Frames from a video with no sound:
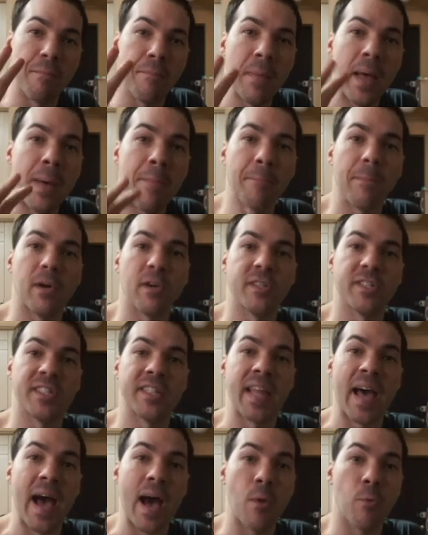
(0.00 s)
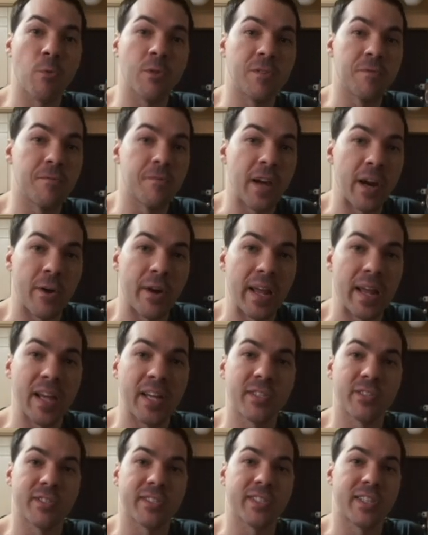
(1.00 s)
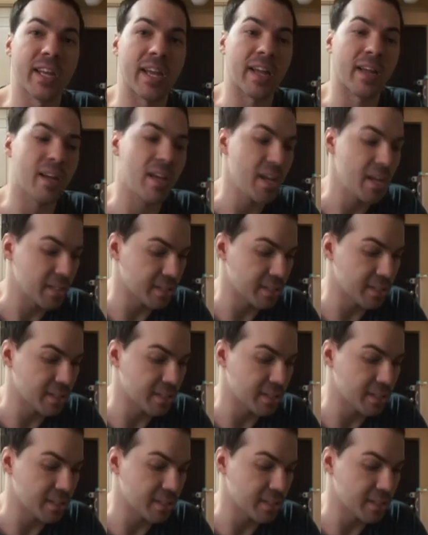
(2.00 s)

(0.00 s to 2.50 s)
members? That was very interesting.